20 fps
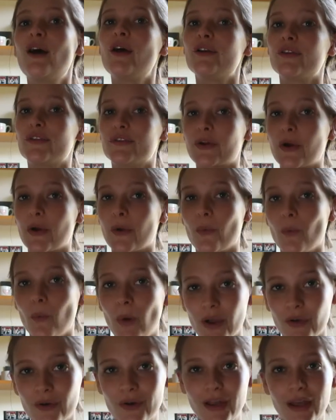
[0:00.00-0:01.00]
Just know
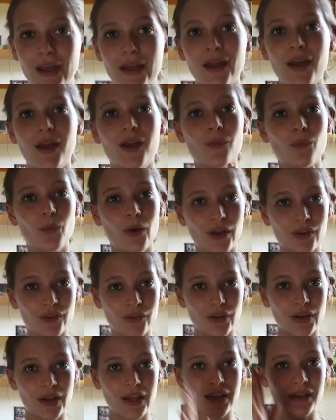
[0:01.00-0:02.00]
why you're here and why you're
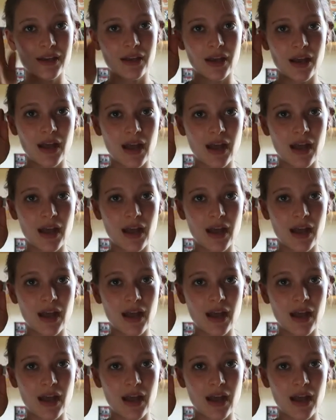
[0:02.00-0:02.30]
doing it,